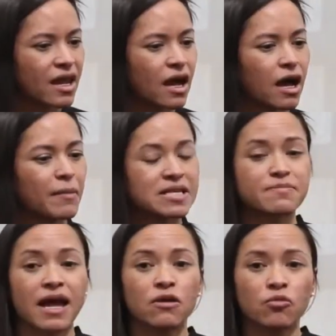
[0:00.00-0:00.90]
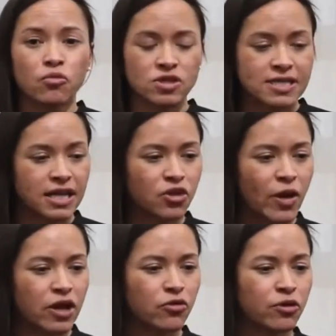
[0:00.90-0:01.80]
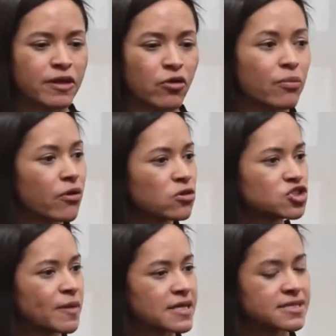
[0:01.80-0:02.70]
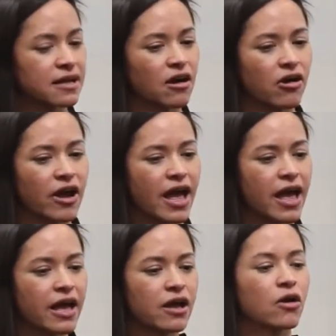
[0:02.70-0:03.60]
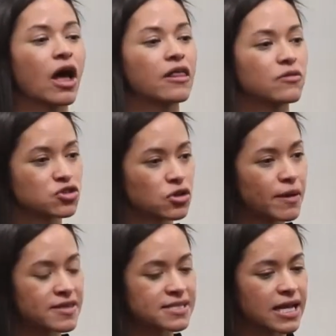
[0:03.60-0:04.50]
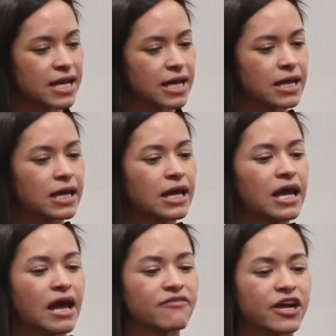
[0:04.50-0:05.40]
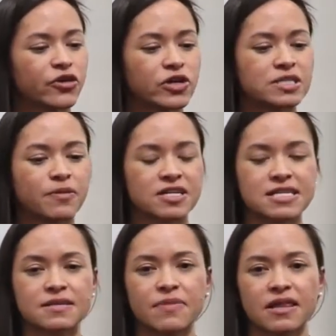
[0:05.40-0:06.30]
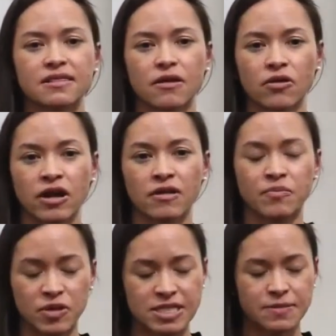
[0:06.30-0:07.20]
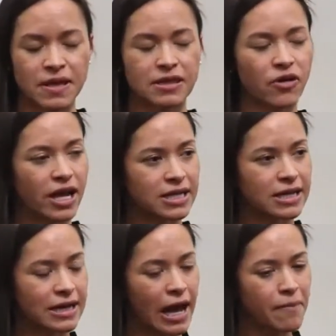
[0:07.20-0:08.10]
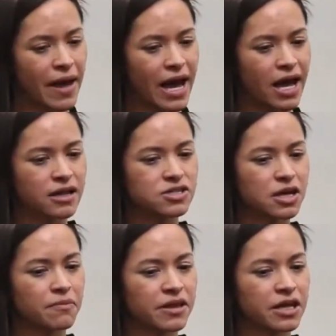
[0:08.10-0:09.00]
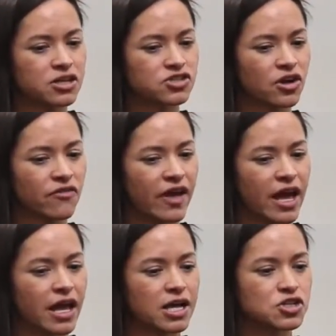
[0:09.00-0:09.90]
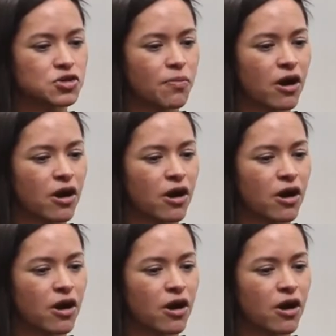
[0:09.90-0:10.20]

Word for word: Um, as men were sitting in the waiting room, they were approached by a study RA, and they were told about the study. If they agreed to participate, they were participate. They were handed an iPad to complete a survey in two